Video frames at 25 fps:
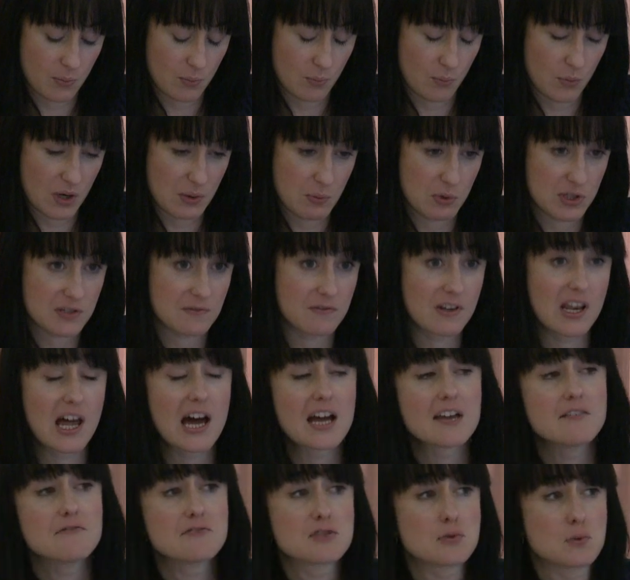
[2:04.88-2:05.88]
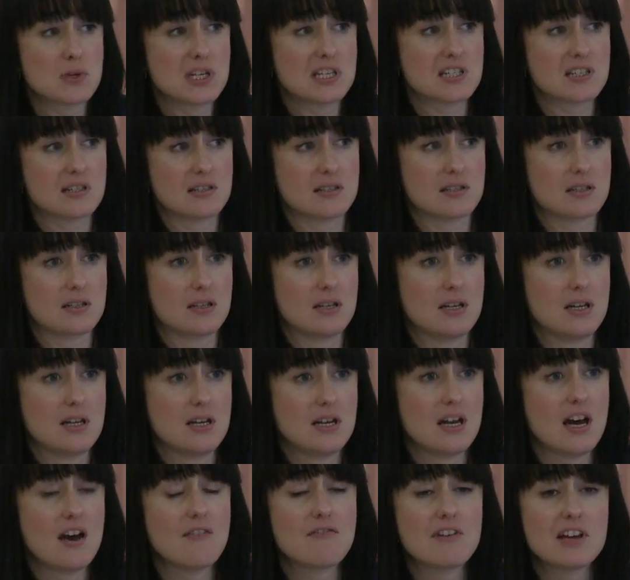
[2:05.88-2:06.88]
would have live tweeted
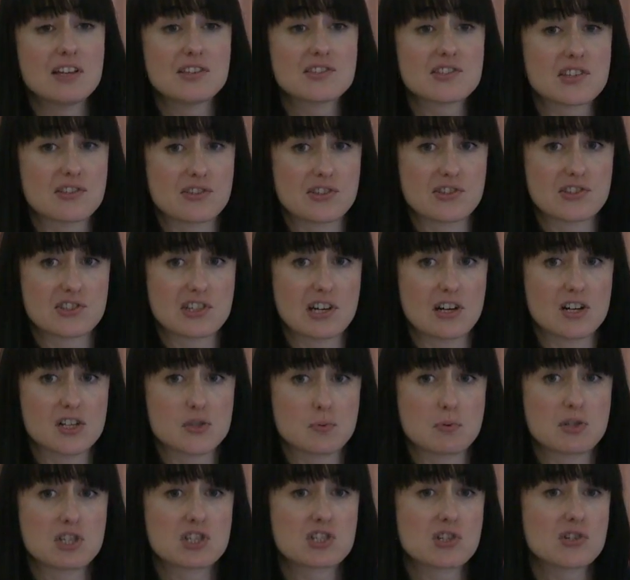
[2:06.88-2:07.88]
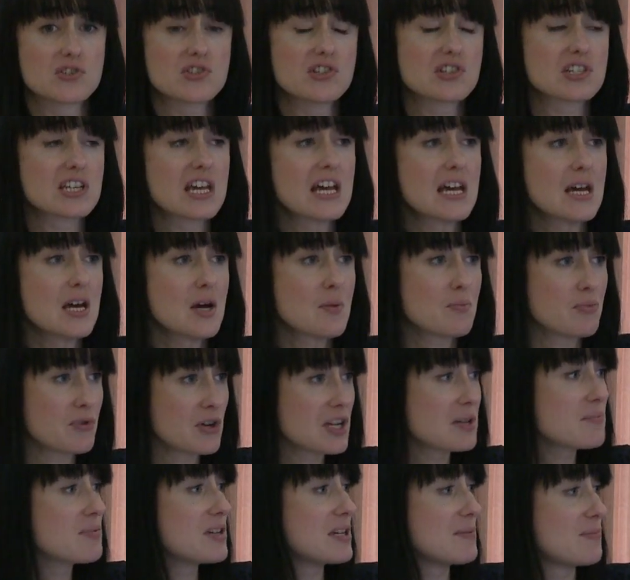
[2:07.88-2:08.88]
events at the start, which doesn't
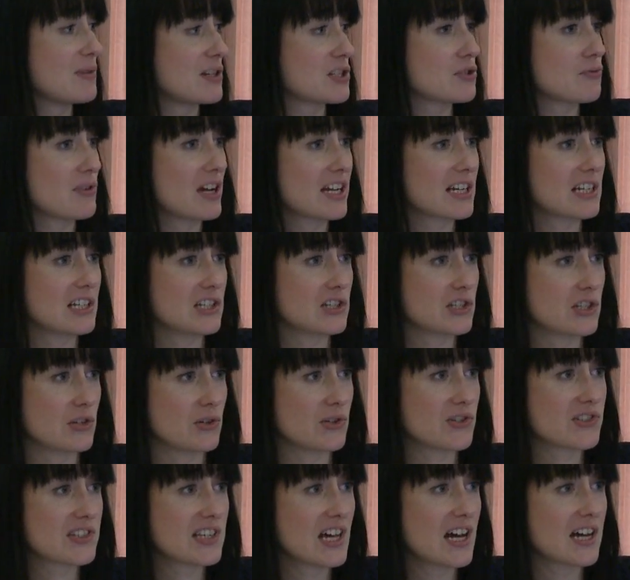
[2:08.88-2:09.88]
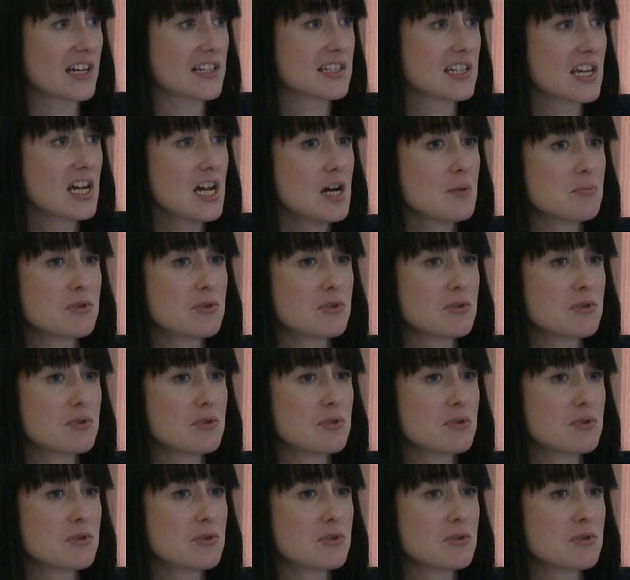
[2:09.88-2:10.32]
bring people directly to your site.